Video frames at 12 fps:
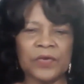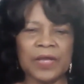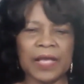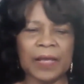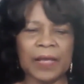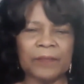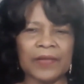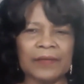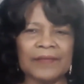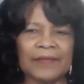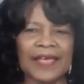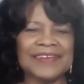I'm
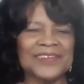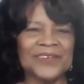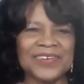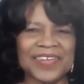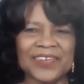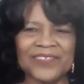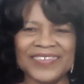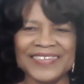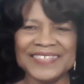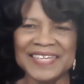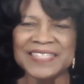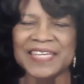not going to give you the
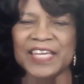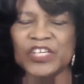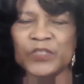details